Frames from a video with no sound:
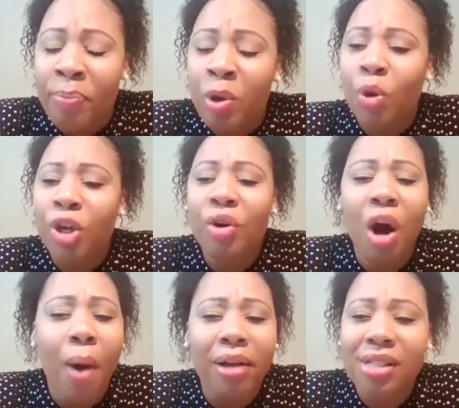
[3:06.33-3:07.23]
When you
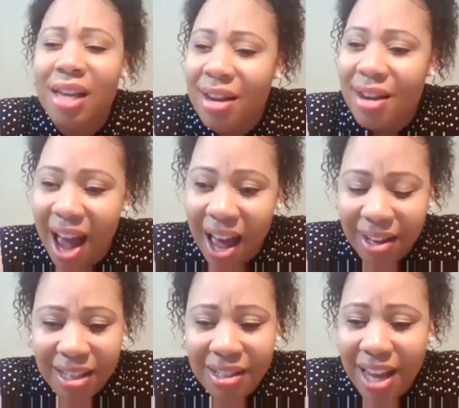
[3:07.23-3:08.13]
go out to knock
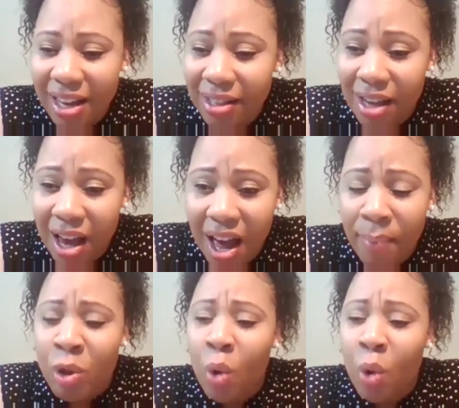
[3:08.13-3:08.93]
this next time,